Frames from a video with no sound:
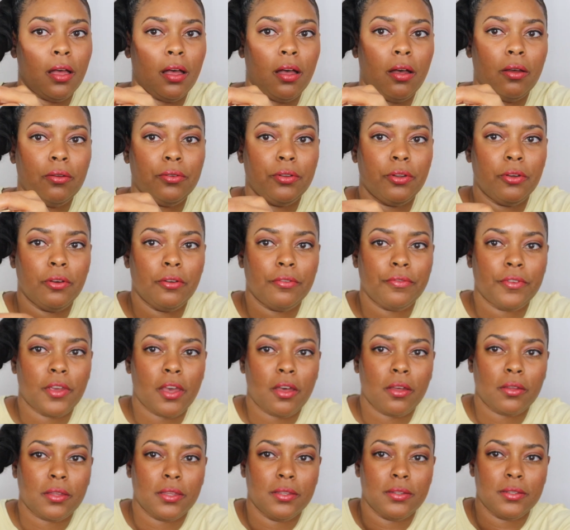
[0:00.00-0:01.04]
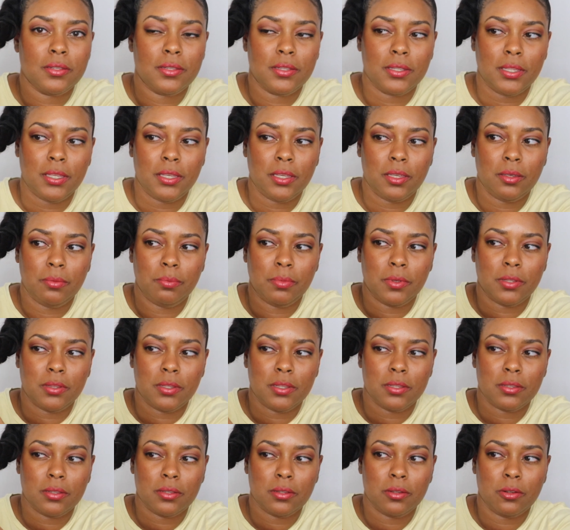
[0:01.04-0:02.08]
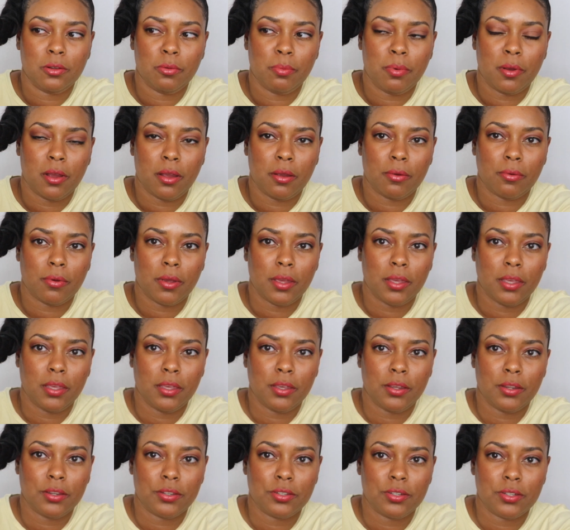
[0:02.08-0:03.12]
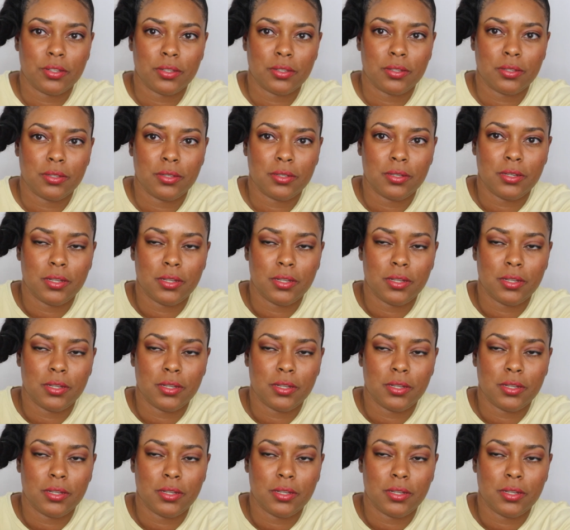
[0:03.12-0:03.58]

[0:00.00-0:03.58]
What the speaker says: I don't know if y'all can see it, but this little part right here is just